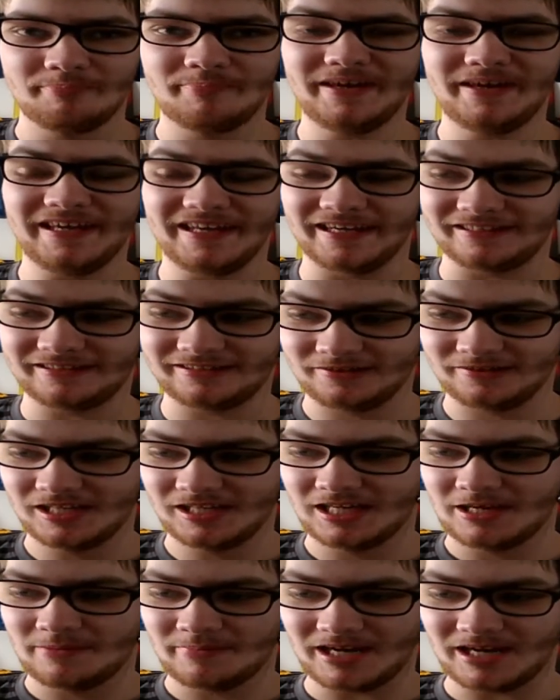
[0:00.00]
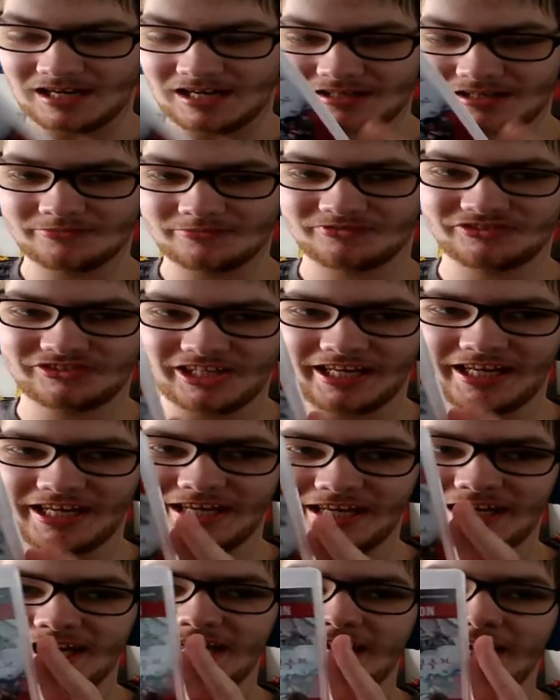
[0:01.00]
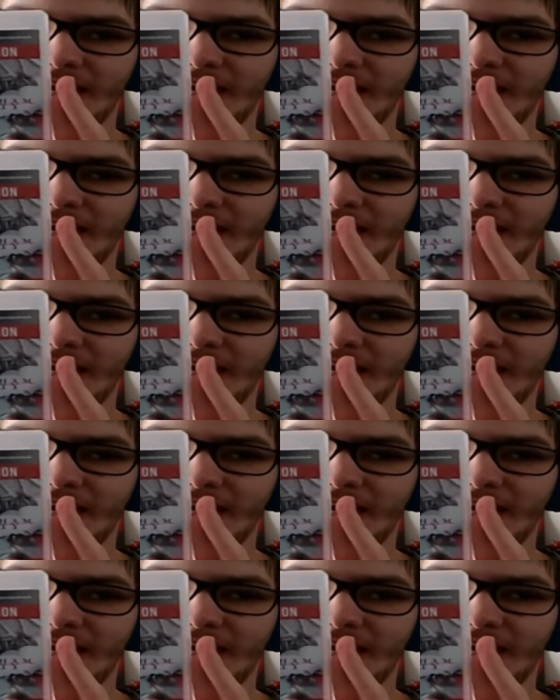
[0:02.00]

beat it. But Arkham City,